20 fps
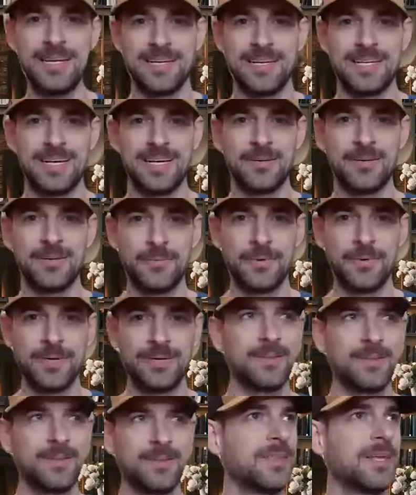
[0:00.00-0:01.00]
I got a
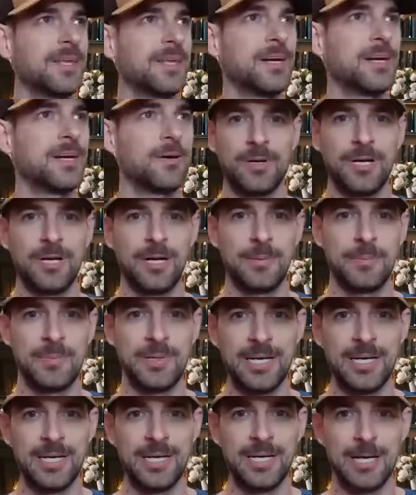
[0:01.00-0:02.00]
weird thing going on
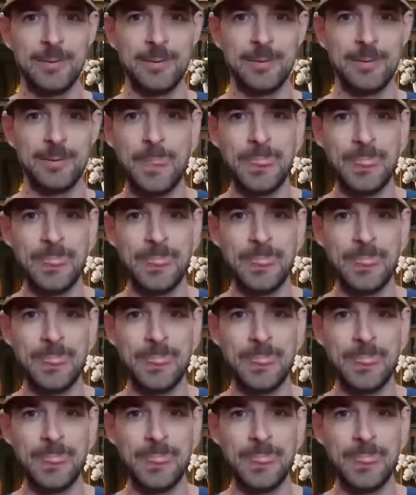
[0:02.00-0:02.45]
behind me.